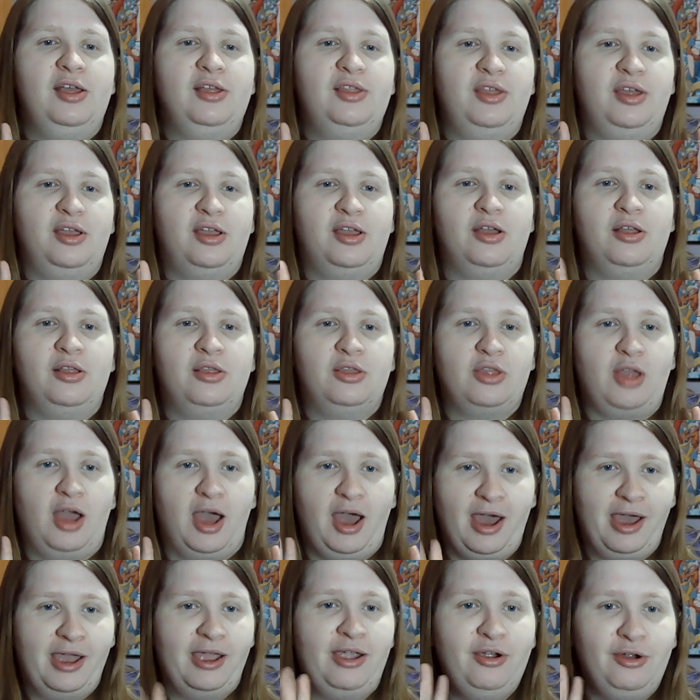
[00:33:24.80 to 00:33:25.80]
like an
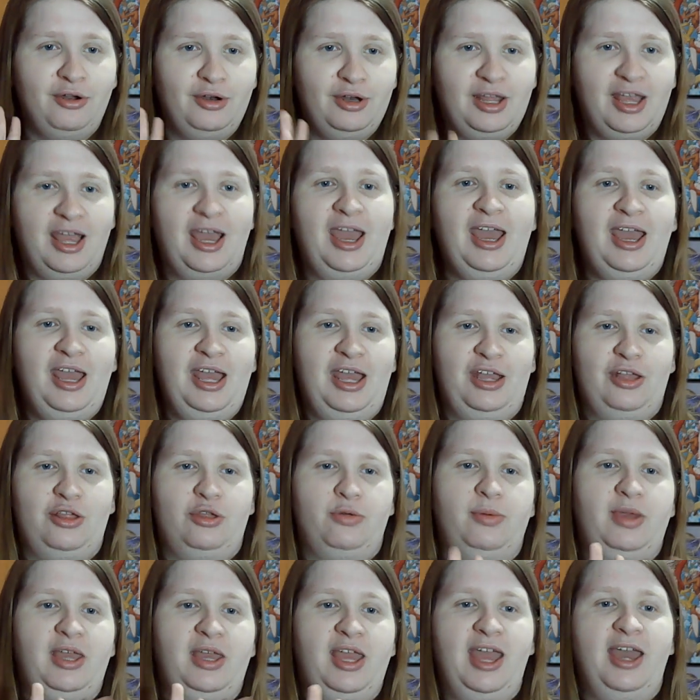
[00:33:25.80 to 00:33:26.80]
iron
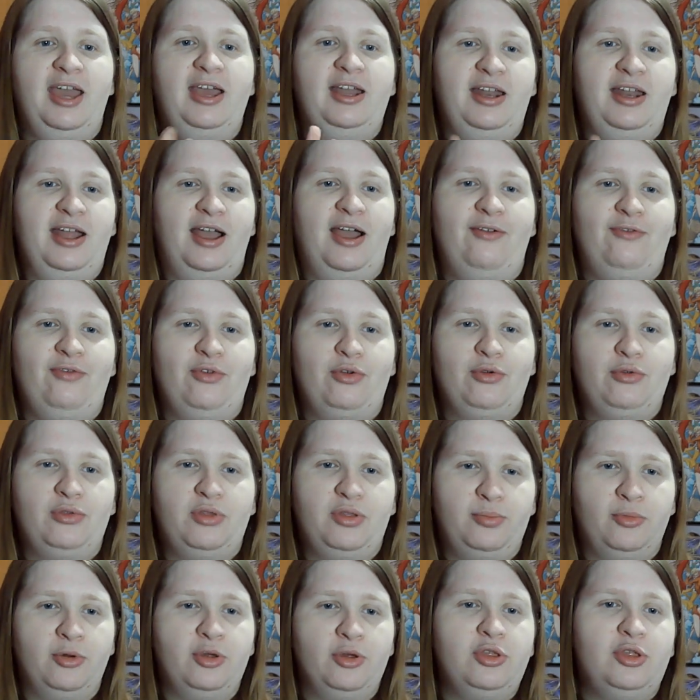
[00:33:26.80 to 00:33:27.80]
cage. We can't have you
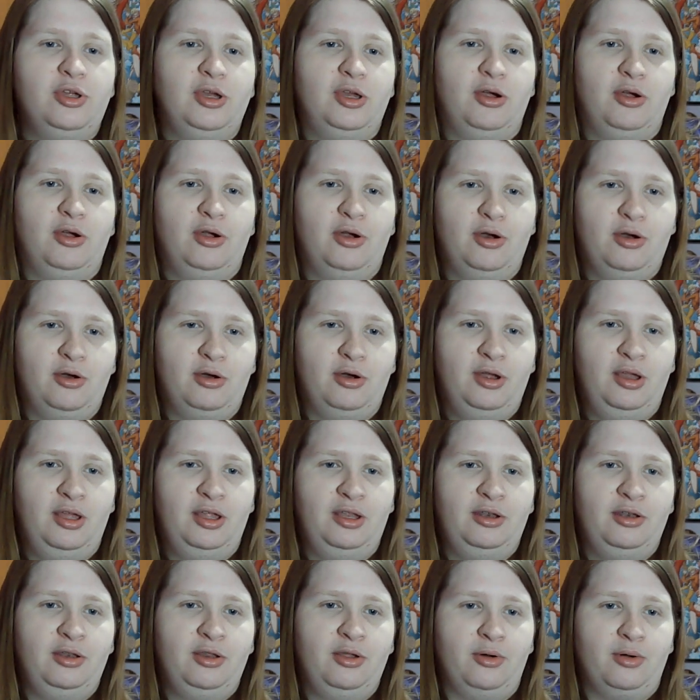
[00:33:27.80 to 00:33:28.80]
smushing her
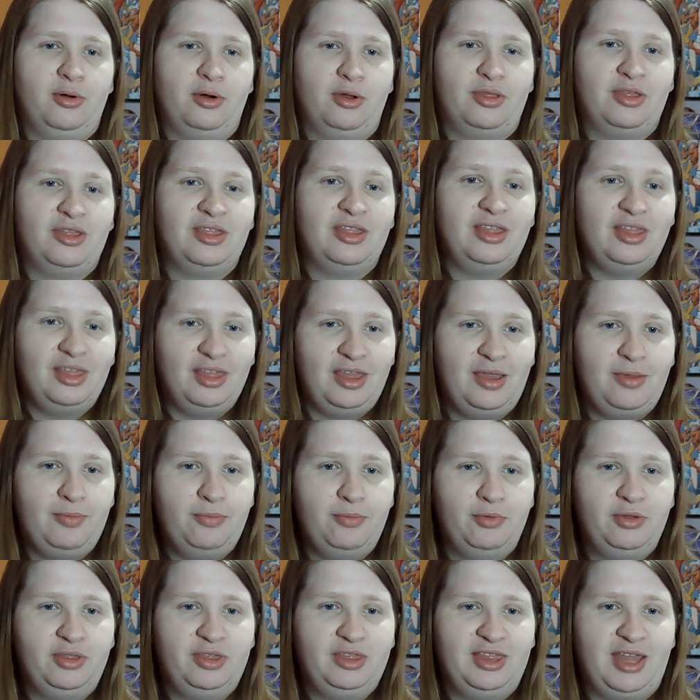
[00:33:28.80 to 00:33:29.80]
in your
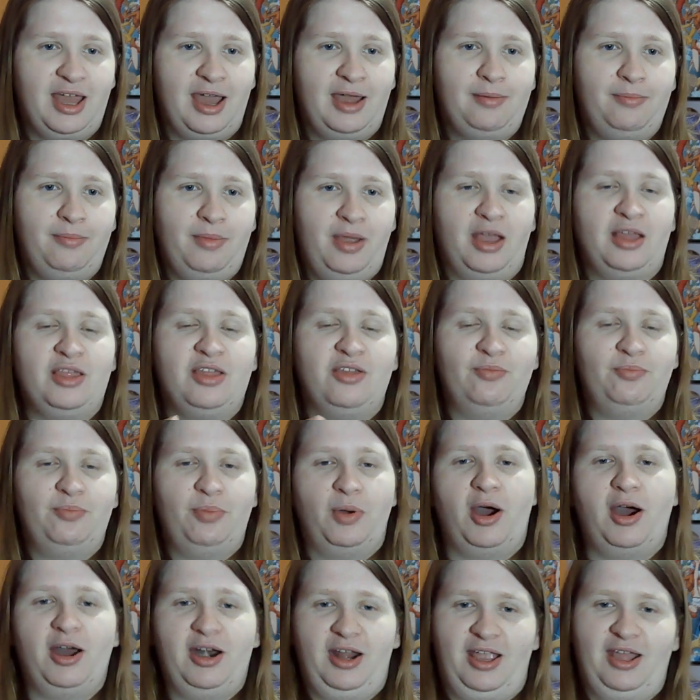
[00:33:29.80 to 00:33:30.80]
sleep with that massive
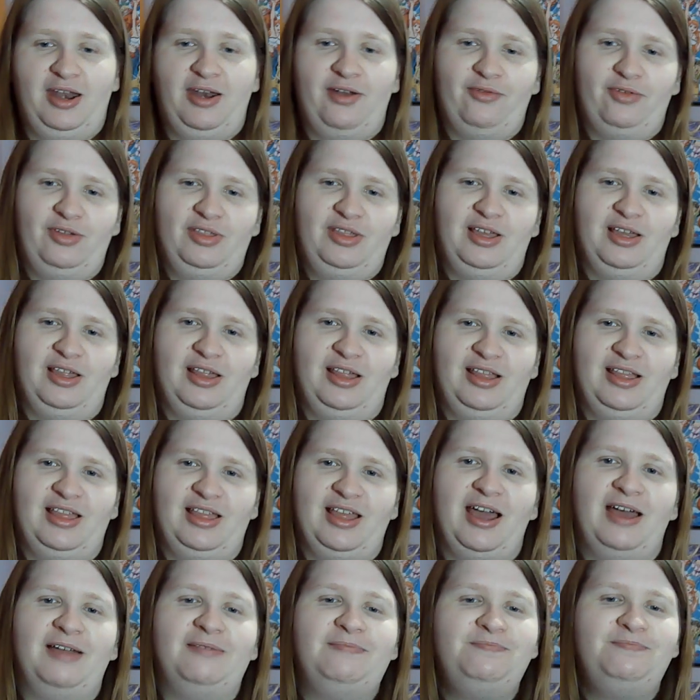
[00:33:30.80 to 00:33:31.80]
body and everything like
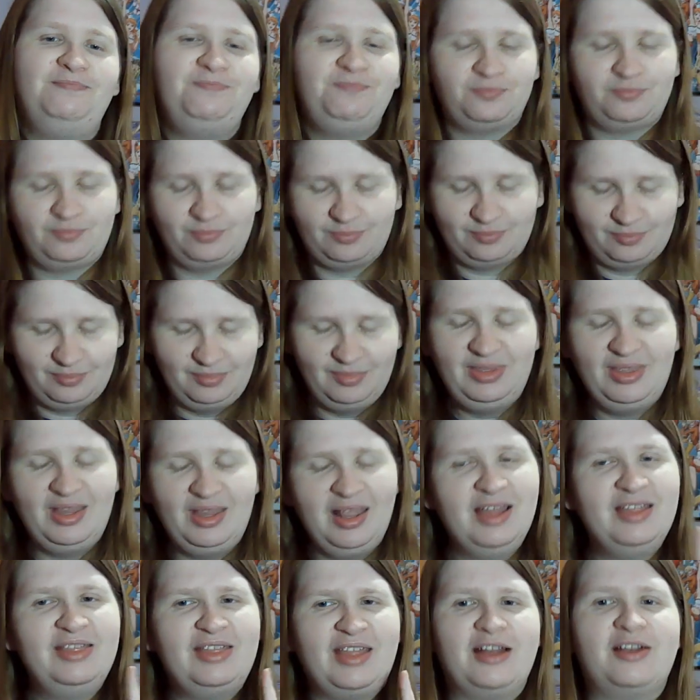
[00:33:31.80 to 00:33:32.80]
that.
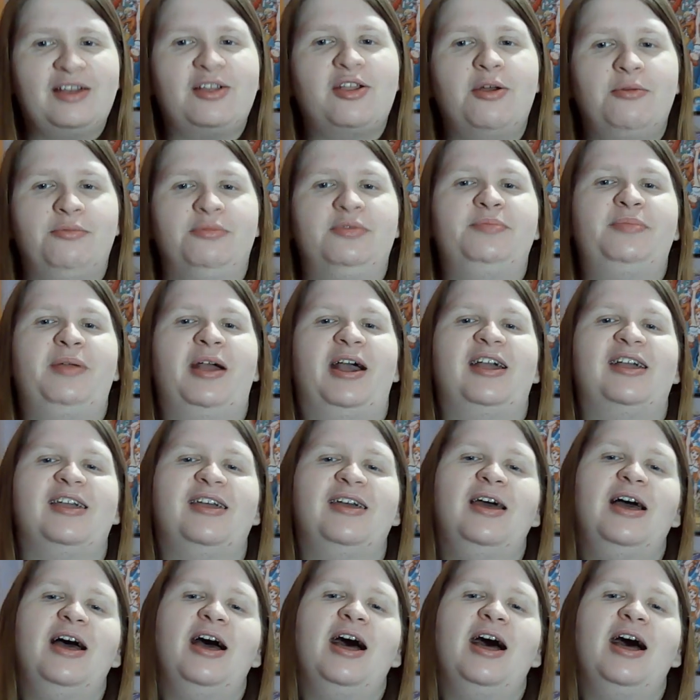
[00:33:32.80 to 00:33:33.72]
That comes back.